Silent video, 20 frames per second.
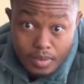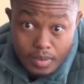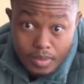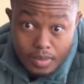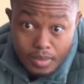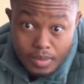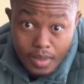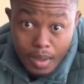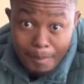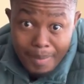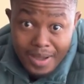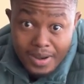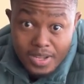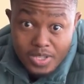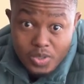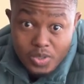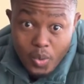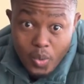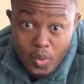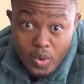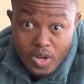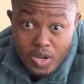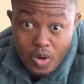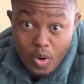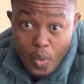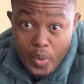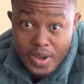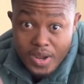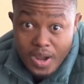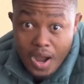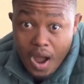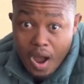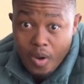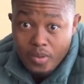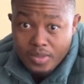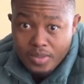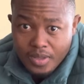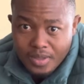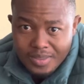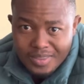the money is only going
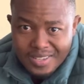out,